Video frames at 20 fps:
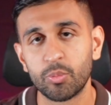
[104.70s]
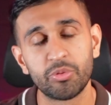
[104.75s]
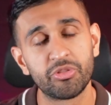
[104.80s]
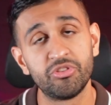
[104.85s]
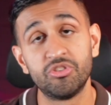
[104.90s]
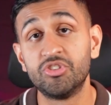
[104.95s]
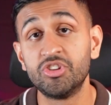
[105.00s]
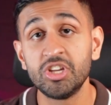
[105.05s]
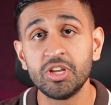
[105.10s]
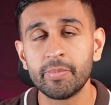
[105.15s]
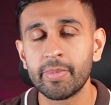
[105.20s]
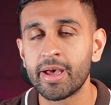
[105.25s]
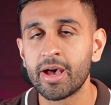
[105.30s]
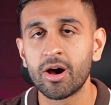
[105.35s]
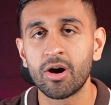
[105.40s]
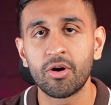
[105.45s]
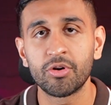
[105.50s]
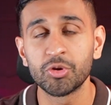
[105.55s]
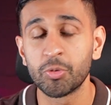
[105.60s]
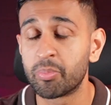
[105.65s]
With
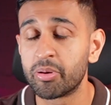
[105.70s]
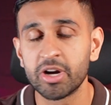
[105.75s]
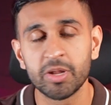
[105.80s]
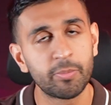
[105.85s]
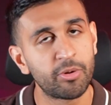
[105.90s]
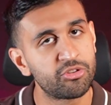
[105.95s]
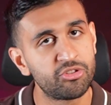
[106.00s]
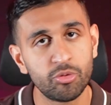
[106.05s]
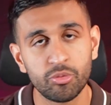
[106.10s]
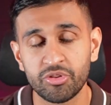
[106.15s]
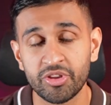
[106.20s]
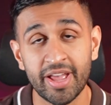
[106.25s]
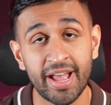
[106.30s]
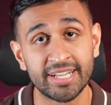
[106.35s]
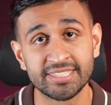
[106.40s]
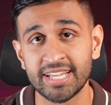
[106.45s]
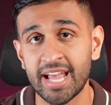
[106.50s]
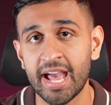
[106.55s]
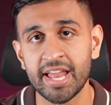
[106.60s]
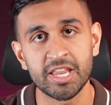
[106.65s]
Gmail, you pretty much use it
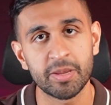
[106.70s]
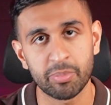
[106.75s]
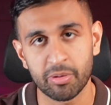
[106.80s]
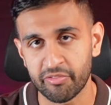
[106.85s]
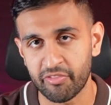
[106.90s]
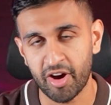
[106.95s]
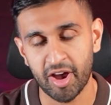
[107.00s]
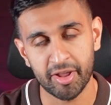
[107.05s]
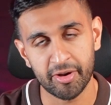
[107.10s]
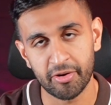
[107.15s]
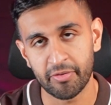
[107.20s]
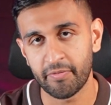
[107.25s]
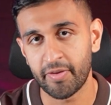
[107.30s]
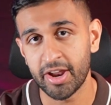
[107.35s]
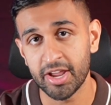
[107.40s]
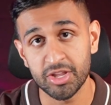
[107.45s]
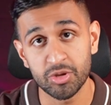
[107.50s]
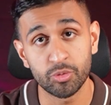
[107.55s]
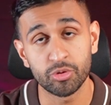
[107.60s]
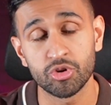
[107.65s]
as any provider,
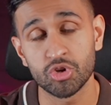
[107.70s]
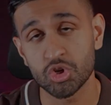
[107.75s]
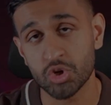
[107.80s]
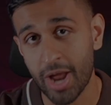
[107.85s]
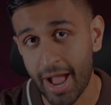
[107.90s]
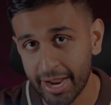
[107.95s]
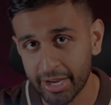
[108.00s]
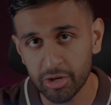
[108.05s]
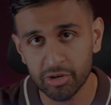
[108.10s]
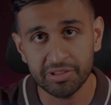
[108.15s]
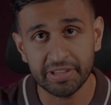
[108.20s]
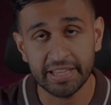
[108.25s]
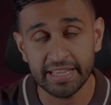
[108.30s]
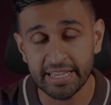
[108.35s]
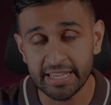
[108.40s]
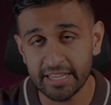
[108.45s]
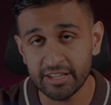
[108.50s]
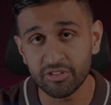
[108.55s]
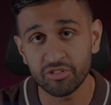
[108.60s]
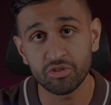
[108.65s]
right? You could track your
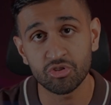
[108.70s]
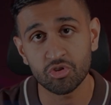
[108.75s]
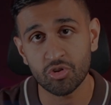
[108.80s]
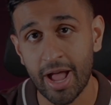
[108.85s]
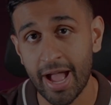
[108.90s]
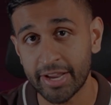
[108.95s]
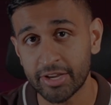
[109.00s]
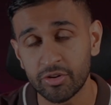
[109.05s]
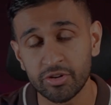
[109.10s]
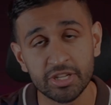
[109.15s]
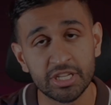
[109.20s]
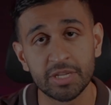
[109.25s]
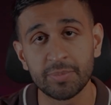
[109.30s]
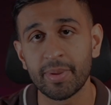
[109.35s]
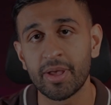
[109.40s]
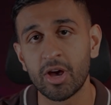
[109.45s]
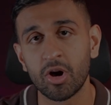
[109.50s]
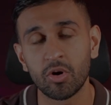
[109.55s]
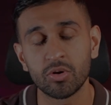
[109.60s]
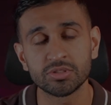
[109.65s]
leads, track your
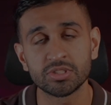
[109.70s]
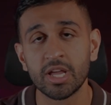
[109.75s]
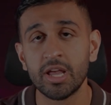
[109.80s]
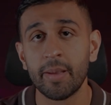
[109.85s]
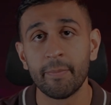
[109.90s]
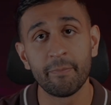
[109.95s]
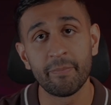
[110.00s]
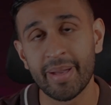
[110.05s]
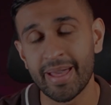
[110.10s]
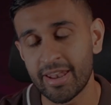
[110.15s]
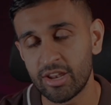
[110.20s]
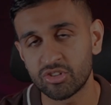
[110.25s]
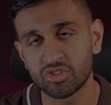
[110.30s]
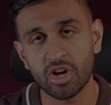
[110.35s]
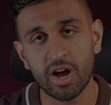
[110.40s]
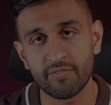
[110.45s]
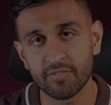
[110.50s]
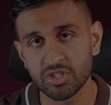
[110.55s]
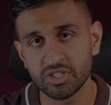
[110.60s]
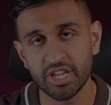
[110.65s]
emails, manage
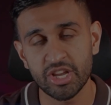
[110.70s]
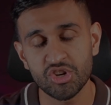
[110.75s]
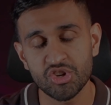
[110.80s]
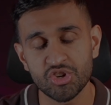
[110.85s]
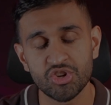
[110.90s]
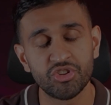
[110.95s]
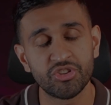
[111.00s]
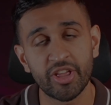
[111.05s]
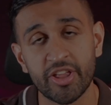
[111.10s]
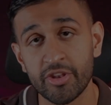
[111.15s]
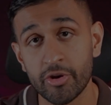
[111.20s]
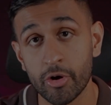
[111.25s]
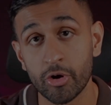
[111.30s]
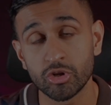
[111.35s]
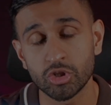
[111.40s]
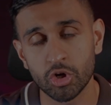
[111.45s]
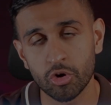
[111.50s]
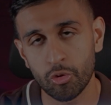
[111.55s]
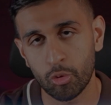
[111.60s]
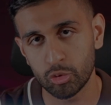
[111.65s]
conversations, and
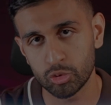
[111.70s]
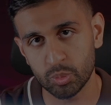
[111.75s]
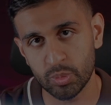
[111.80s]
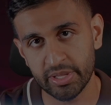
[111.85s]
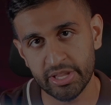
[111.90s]
nurture those